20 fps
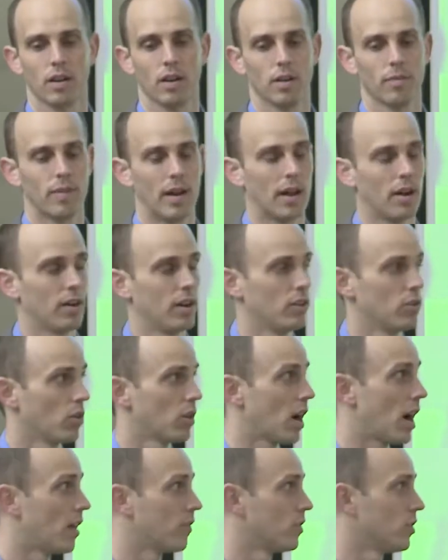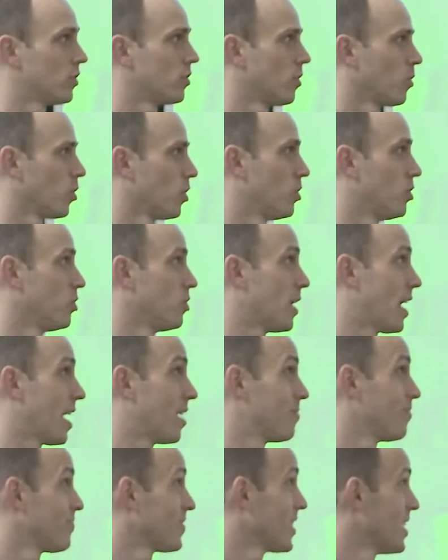uh, at our annual conference. So I'm going to do
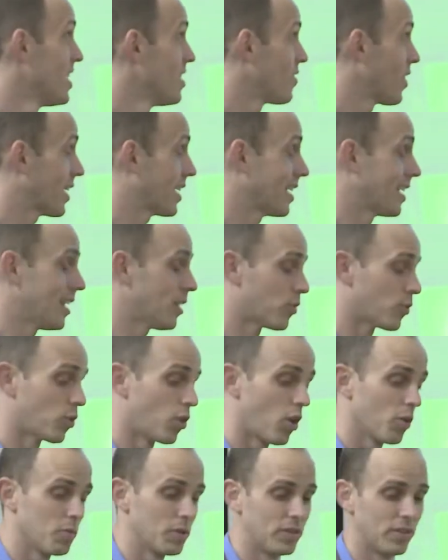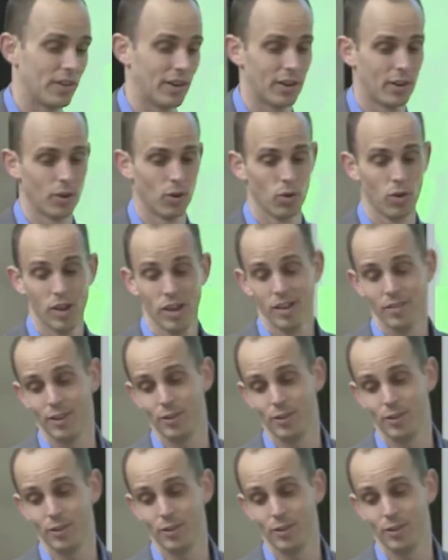that if I can get through all the material.